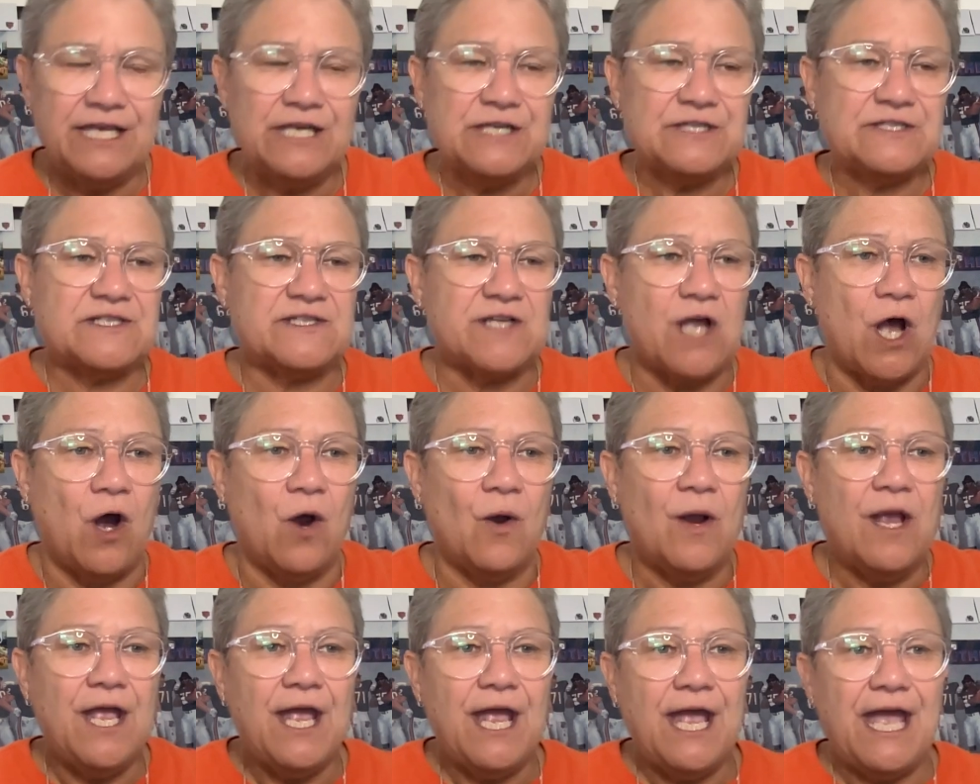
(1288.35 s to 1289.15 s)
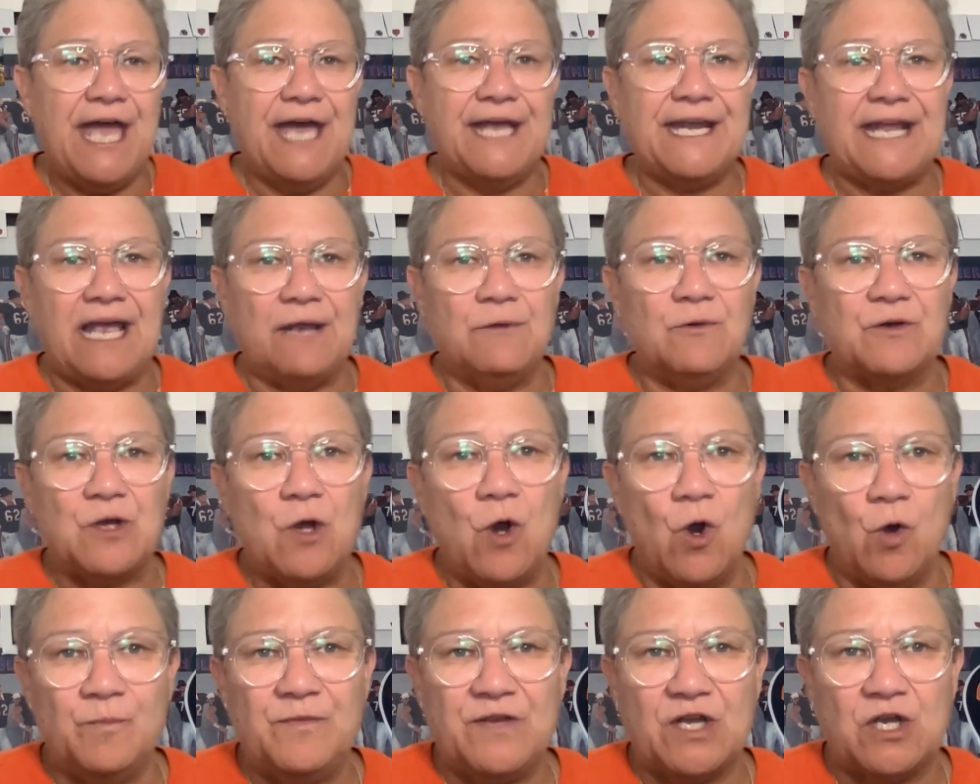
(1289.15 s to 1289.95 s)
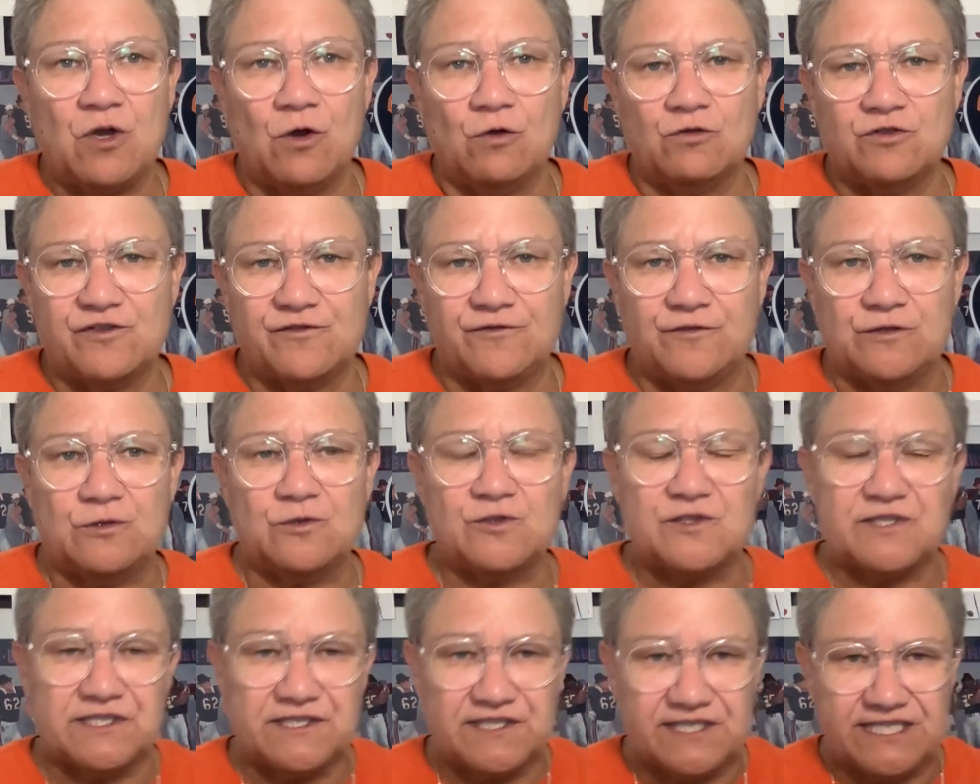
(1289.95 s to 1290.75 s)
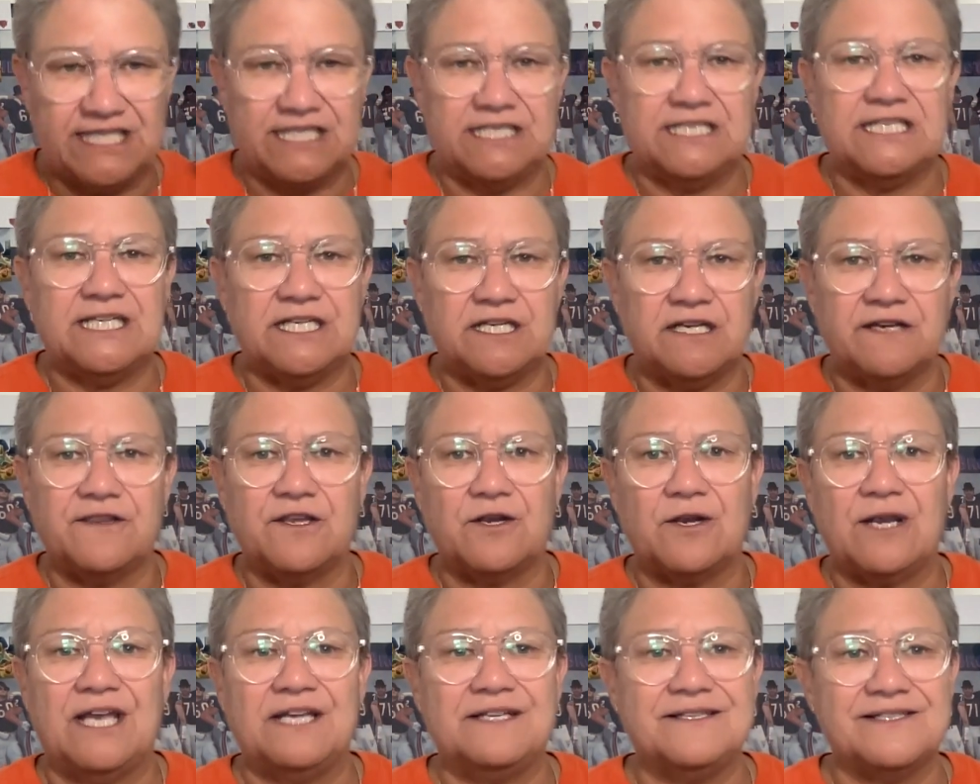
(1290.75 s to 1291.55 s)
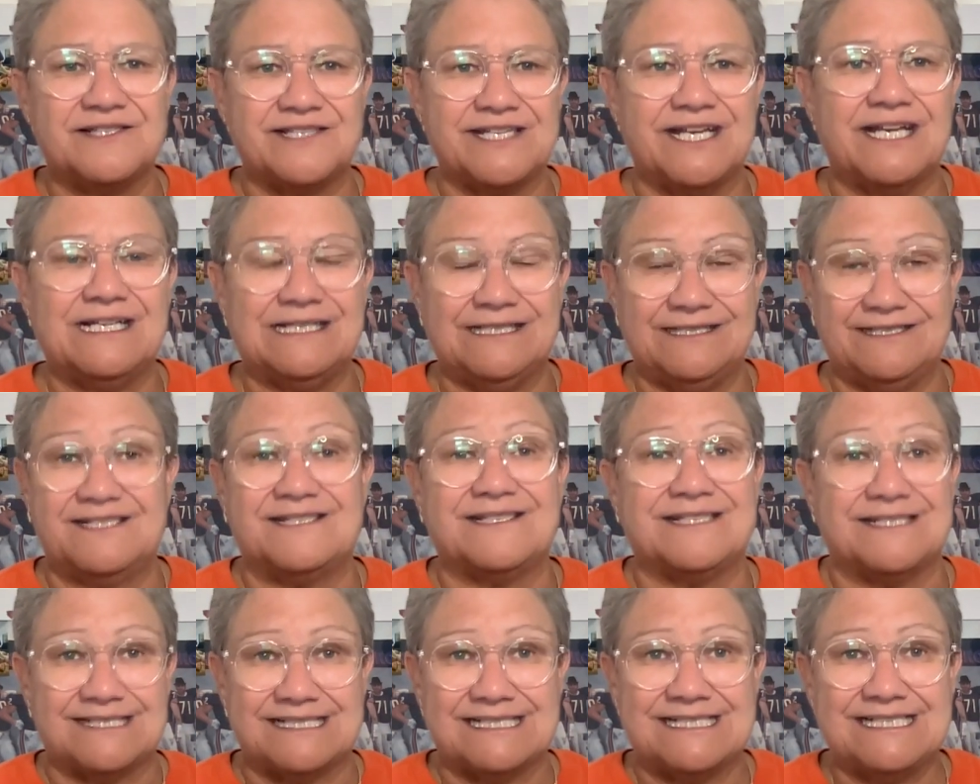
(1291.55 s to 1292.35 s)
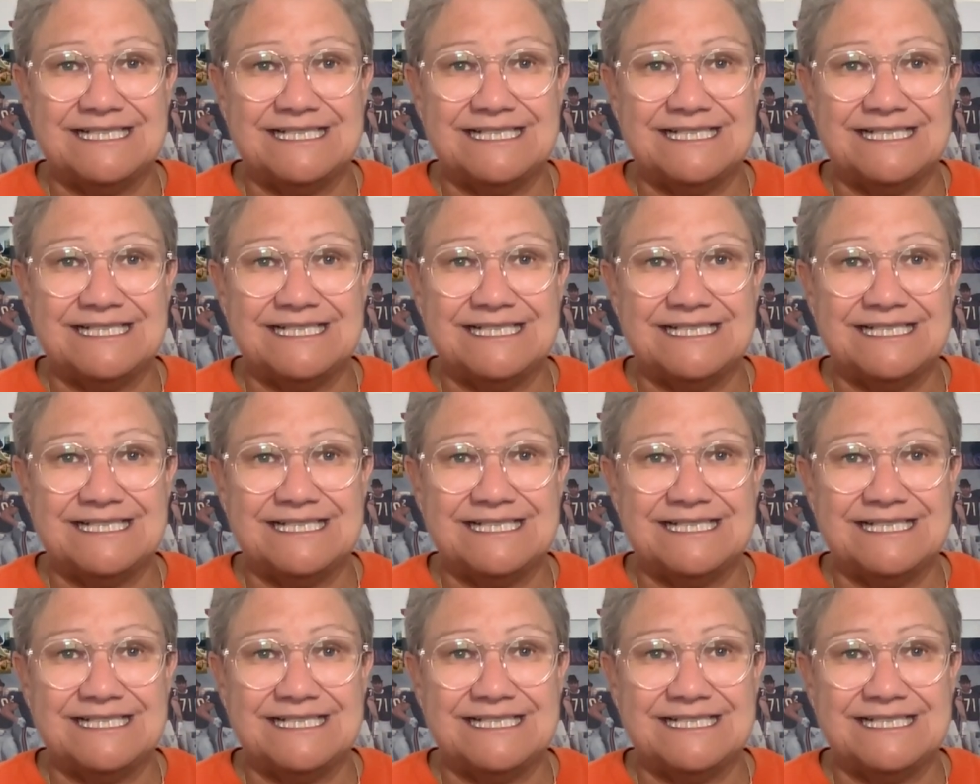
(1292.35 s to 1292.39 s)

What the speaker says: So, and I would hope that Coach Flus is getting into their head and saying, listen,